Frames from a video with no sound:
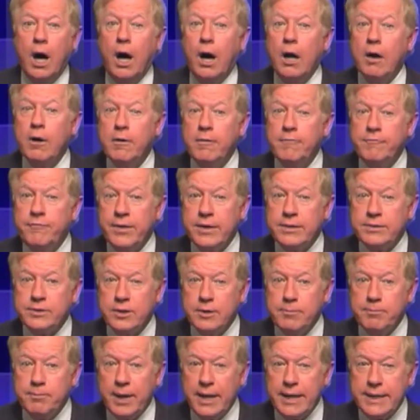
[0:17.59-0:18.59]
are
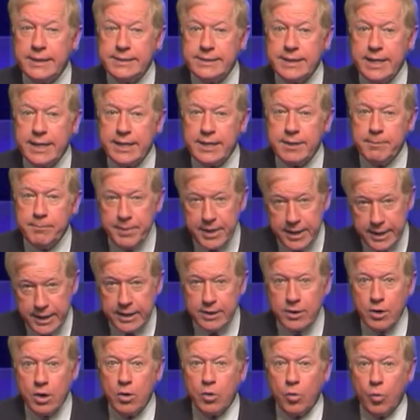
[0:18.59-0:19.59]
affected by
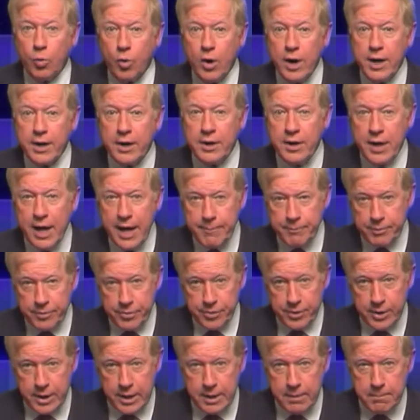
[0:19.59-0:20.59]
diabetic
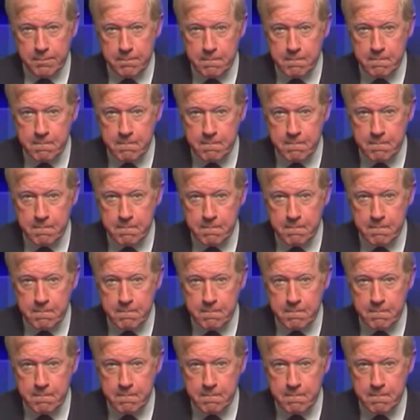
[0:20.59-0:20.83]
retinopathy,